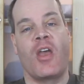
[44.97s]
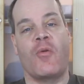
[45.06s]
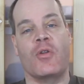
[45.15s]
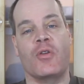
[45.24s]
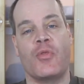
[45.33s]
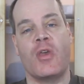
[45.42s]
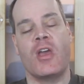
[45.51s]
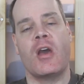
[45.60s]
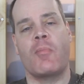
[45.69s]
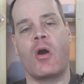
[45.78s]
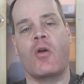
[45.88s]
When you think
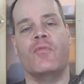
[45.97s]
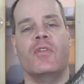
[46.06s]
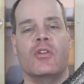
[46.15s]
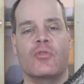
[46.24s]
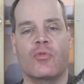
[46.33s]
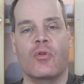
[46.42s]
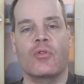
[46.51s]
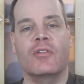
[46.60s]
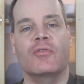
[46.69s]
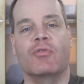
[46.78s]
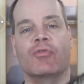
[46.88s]
about feeder
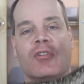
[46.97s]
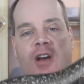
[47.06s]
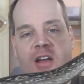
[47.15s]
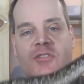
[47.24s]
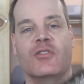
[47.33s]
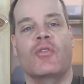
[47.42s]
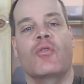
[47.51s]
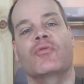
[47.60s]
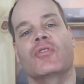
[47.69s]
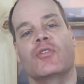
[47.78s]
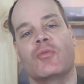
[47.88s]
rodents, there's a lot that
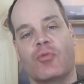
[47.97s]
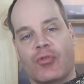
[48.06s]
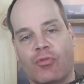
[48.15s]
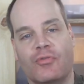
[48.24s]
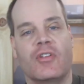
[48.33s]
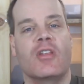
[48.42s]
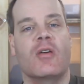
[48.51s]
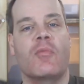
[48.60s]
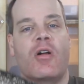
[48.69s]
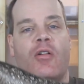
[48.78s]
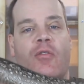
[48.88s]
goes into producing
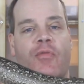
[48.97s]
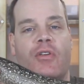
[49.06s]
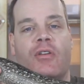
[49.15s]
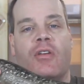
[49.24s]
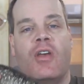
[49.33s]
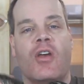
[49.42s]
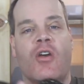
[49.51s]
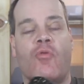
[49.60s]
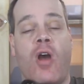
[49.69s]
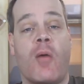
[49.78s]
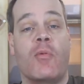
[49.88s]
them, all of the
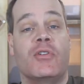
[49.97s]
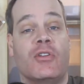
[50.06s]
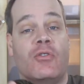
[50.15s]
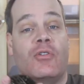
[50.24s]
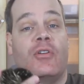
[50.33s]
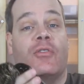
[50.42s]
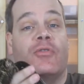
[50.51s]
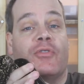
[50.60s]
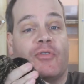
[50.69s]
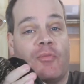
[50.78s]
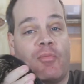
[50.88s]
raw materials
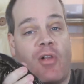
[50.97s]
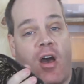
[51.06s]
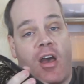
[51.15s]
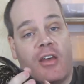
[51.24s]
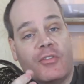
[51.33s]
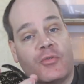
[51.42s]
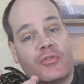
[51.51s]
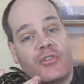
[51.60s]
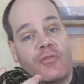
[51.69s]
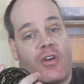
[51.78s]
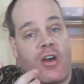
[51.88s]
and supplies
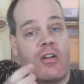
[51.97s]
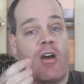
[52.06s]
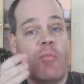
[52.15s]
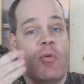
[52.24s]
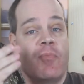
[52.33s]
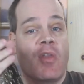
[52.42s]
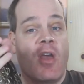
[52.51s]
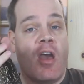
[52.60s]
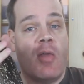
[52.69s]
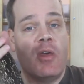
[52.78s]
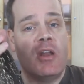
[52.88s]
which have gone up,
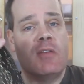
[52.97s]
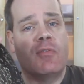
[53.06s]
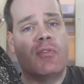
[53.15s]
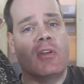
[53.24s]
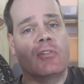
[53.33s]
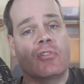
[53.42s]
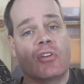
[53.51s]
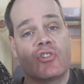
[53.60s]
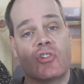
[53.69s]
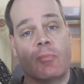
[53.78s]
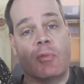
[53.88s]
and then even things like
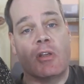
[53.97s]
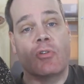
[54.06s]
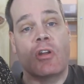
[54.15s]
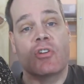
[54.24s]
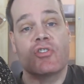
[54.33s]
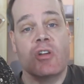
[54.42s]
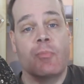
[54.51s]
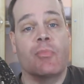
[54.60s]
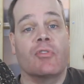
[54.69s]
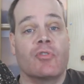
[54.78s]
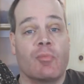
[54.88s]
shipping. You got to
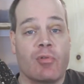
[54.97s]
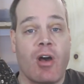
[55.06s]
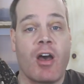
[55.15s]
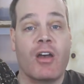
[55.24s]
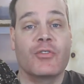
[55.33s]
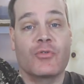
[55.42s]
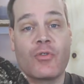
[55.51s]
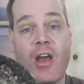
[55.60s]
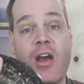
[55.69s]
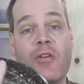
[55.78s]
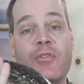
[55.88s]
ship the supplies
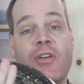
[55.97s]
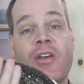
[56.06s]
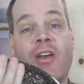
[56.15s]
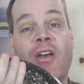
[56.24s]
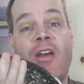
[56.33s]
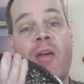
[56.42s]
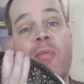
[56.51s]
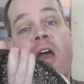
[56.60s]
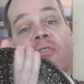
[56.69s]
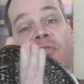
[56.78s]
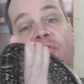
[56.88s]
around, and
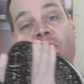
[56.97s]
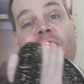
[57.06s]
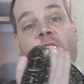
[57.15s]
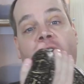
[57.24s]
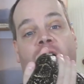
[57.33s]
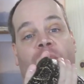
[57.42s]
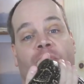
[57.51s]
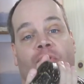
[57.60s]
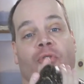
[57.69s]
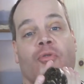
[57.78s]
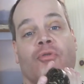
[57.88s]
that's gone up
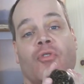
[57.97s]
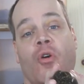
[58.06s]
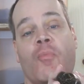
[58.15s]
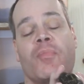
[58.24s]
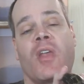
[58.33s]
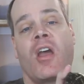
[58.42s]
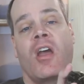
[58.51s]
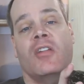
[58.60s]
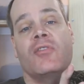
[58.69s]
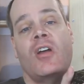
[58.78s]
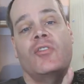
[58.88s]
too. So
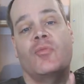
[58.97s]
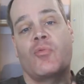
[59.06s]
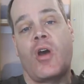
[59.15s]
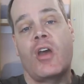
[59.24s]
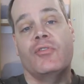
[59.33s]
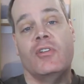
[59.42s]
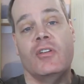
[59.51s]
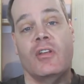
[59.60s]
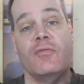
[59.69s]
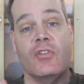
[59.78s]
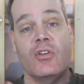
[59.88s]
it's not surprising
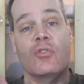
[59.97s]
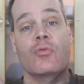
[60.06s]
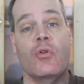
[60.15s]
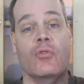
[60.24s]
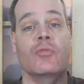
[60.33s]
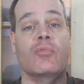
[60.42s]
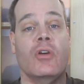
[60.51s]
that feeder rodent